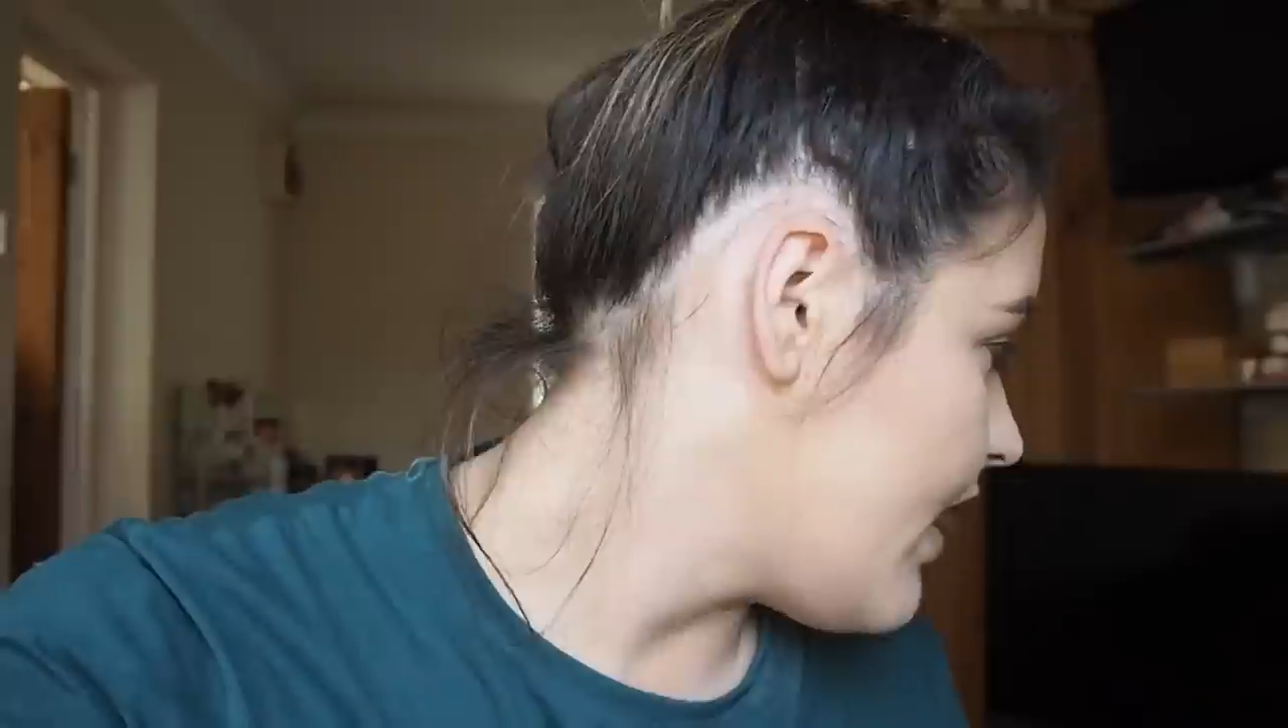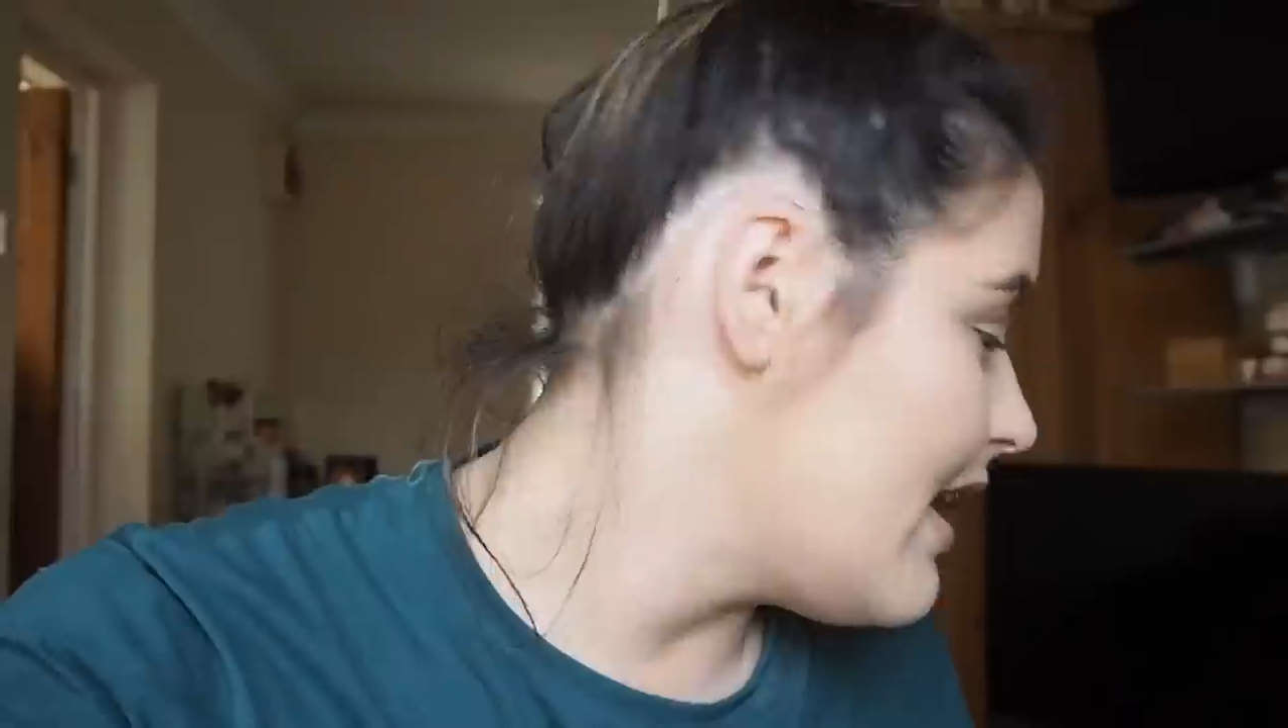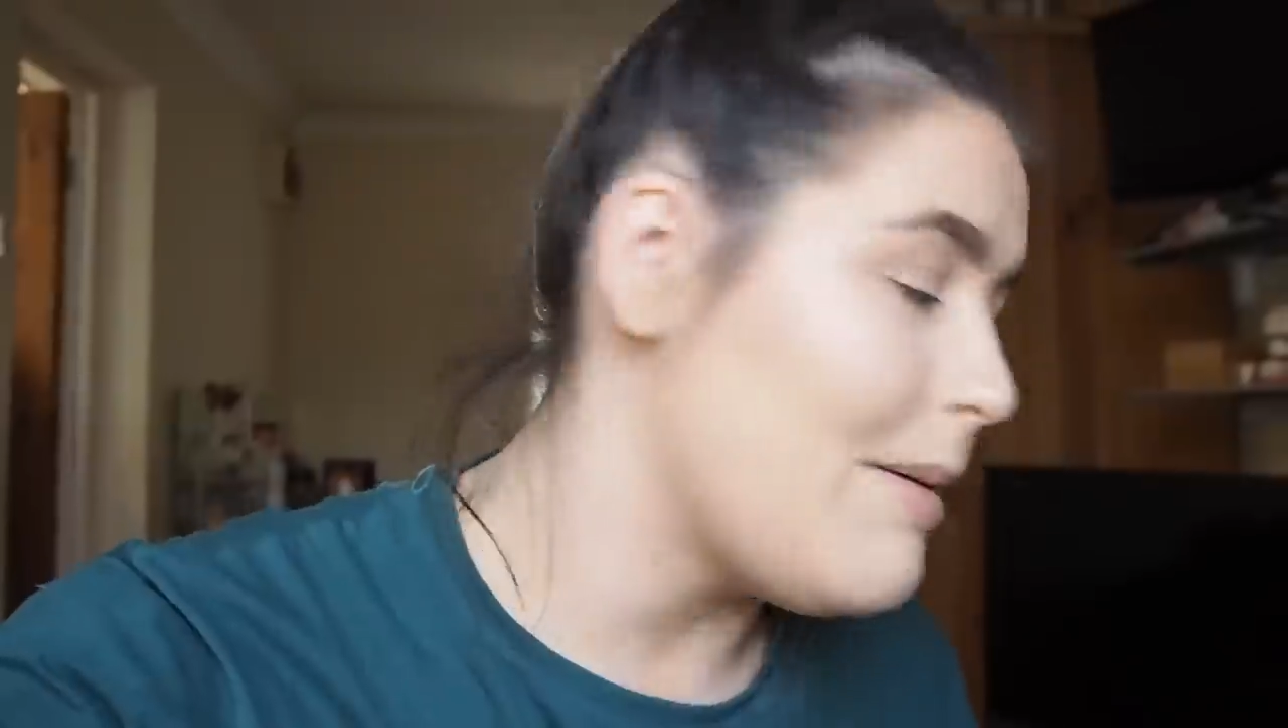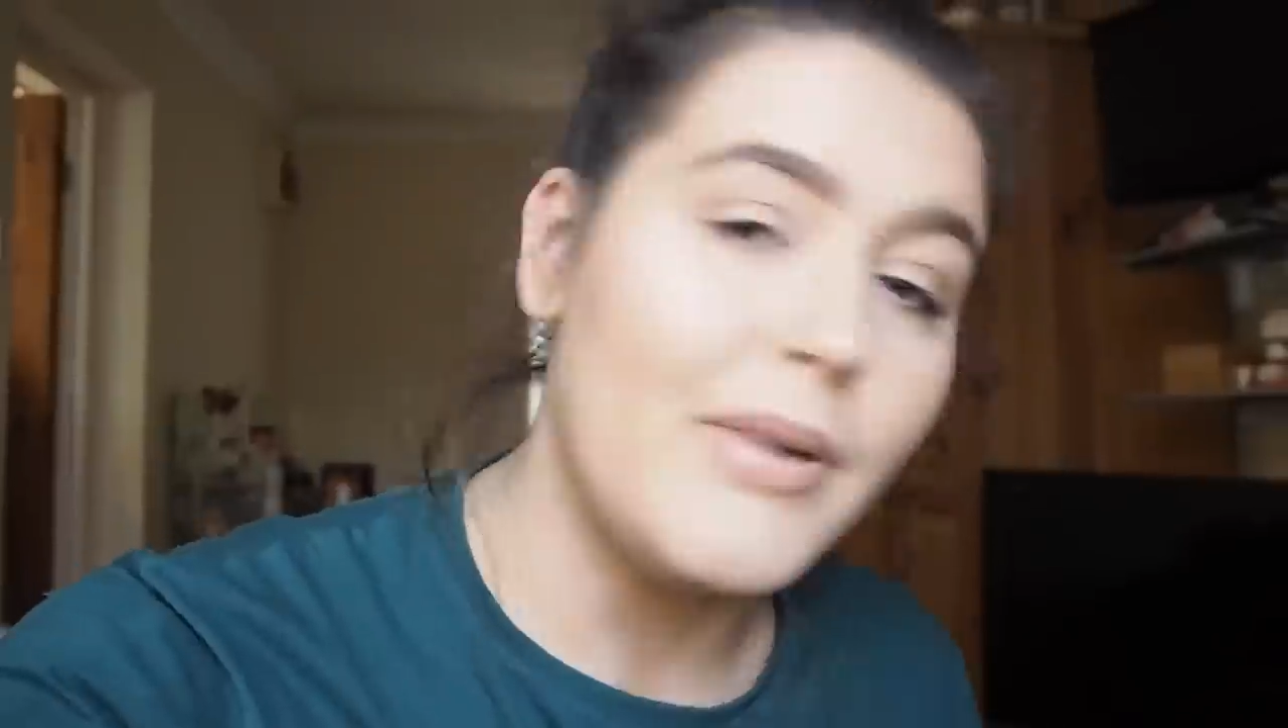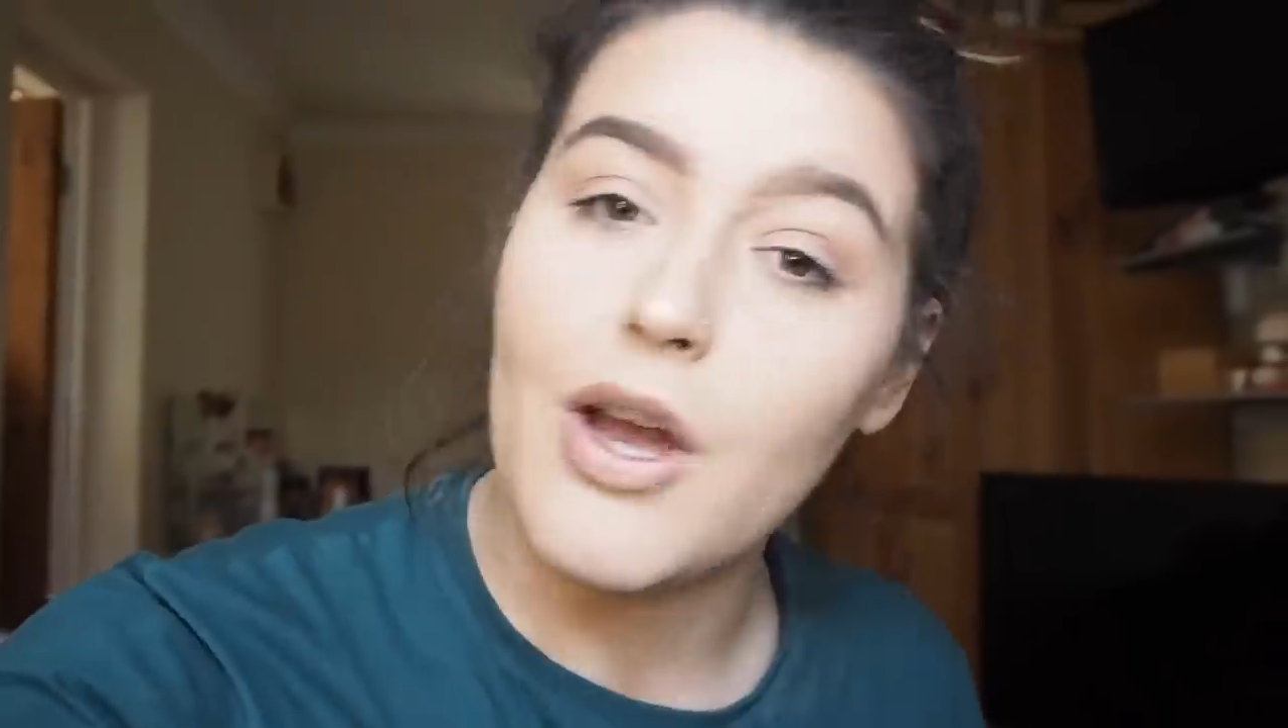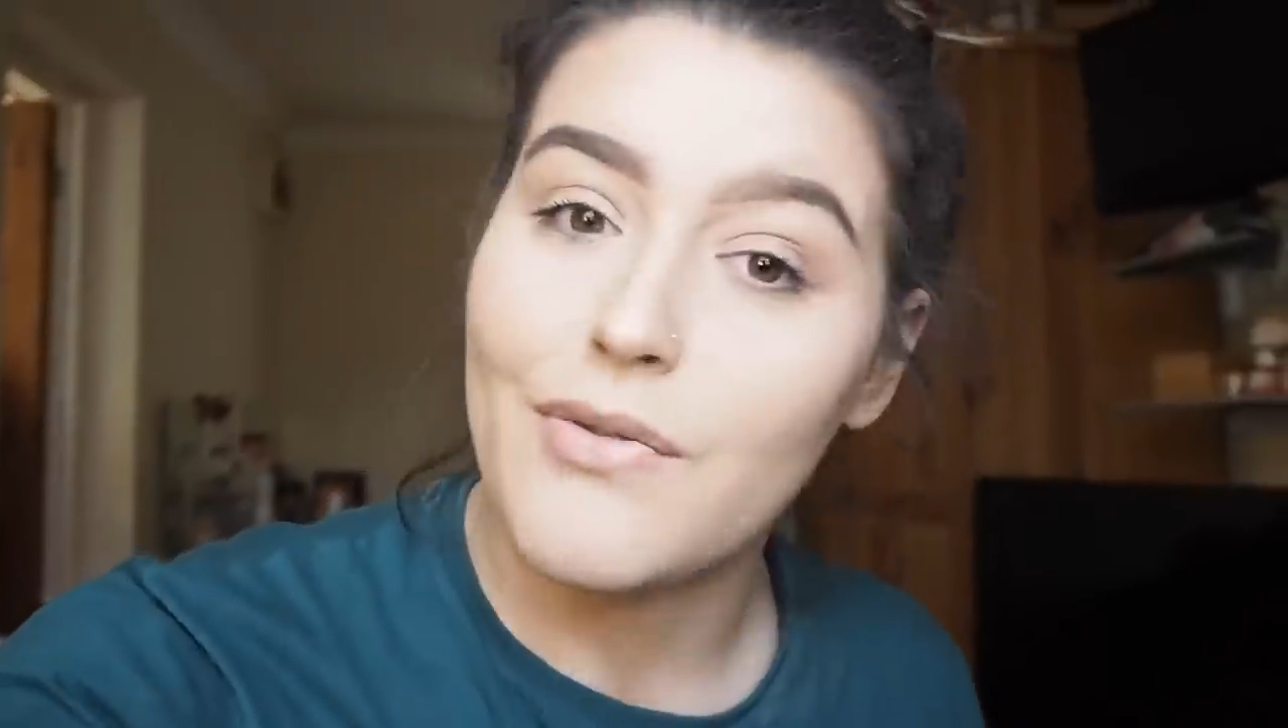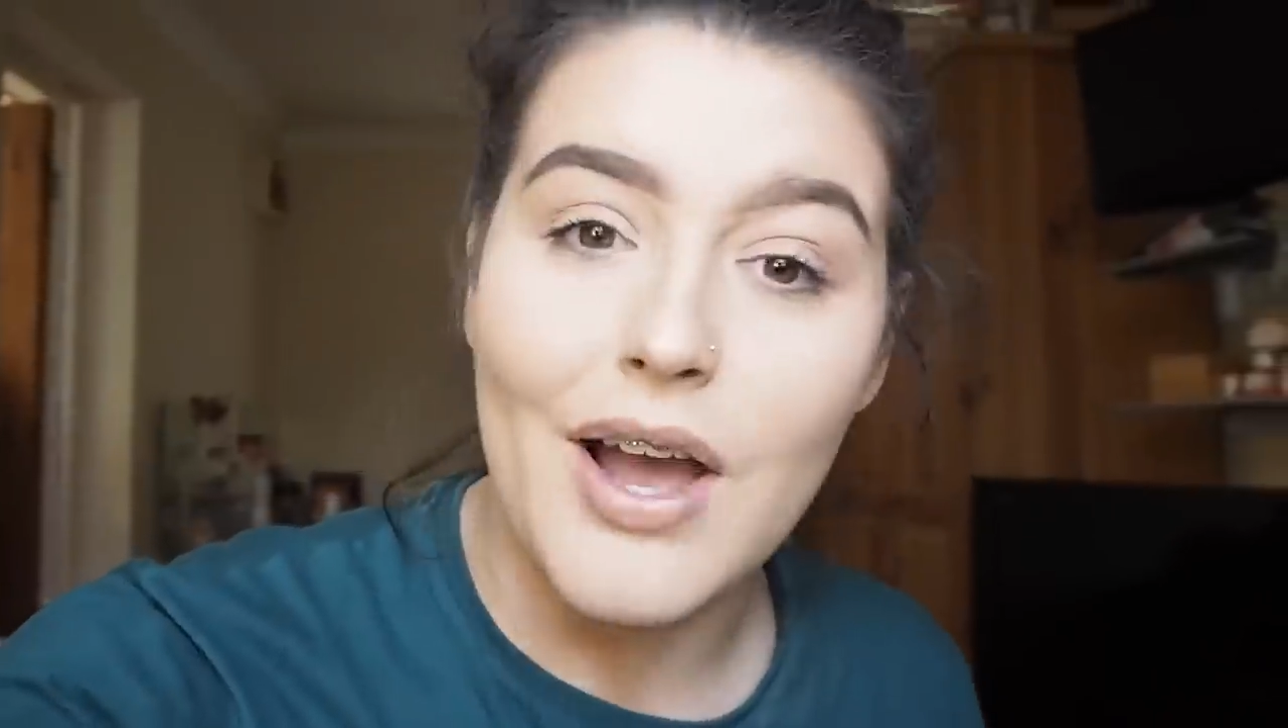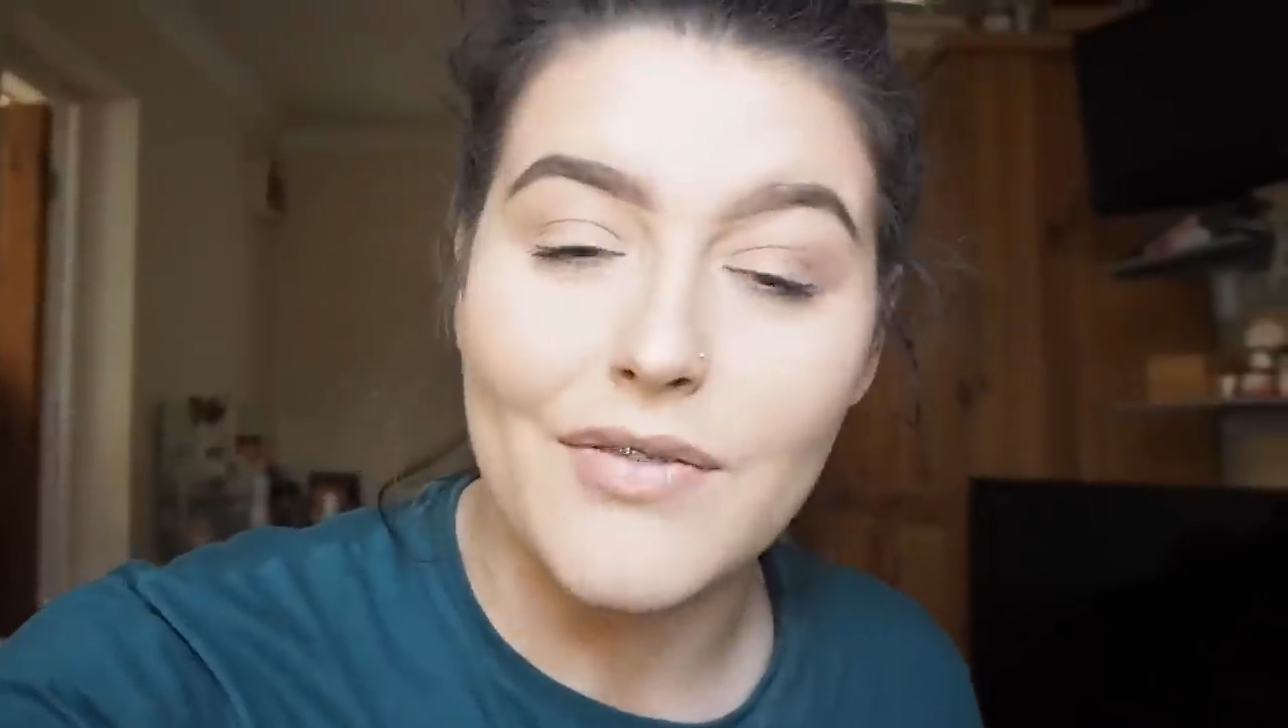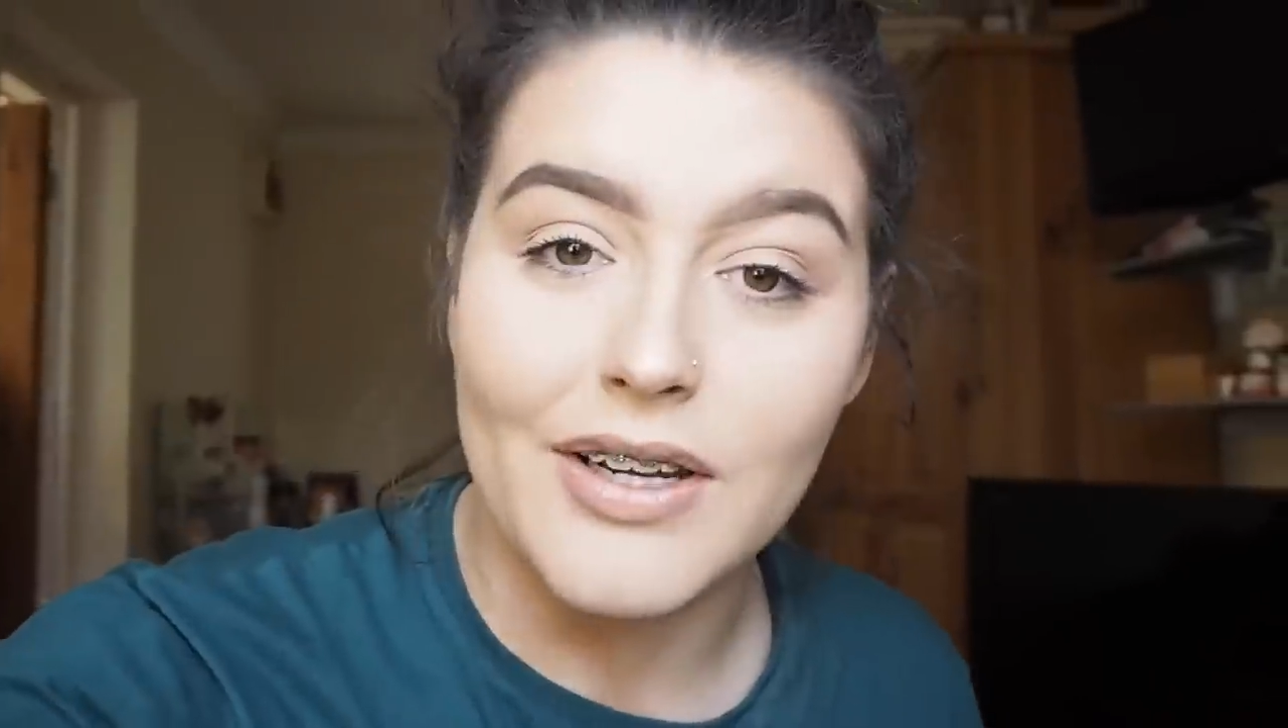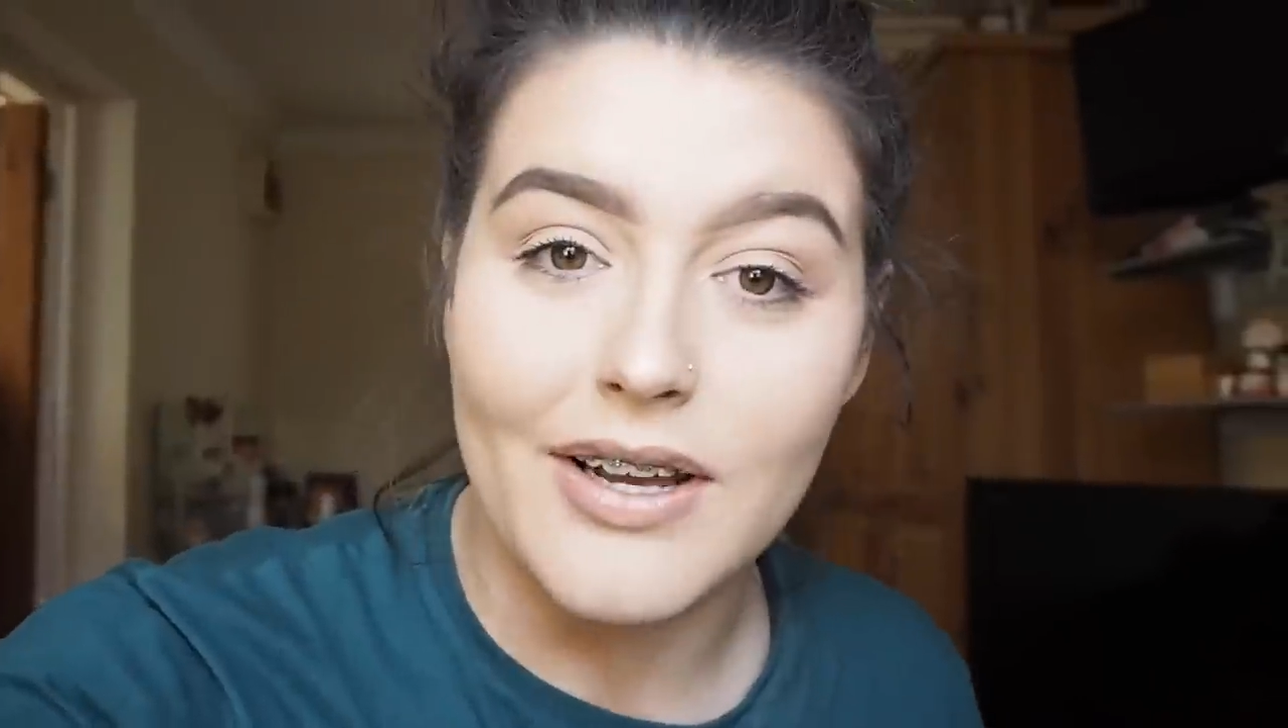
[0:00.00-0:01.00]
And let me know if
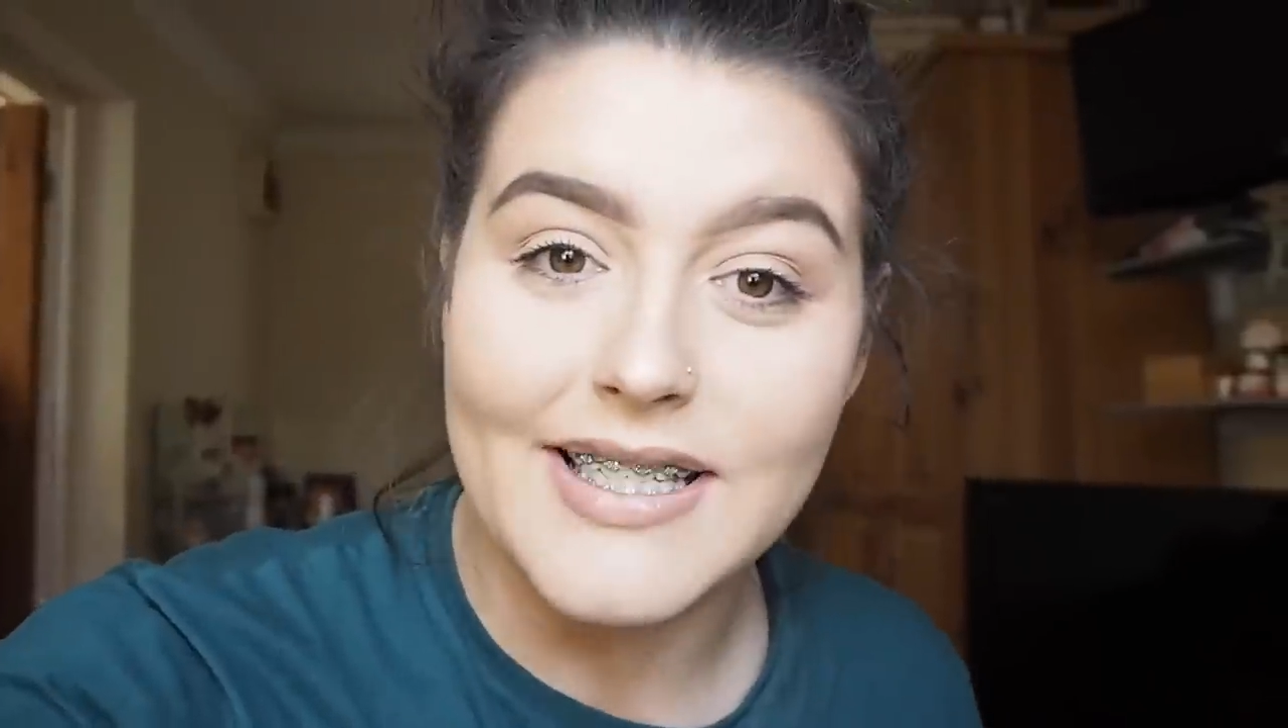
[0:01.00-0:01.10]
you're having a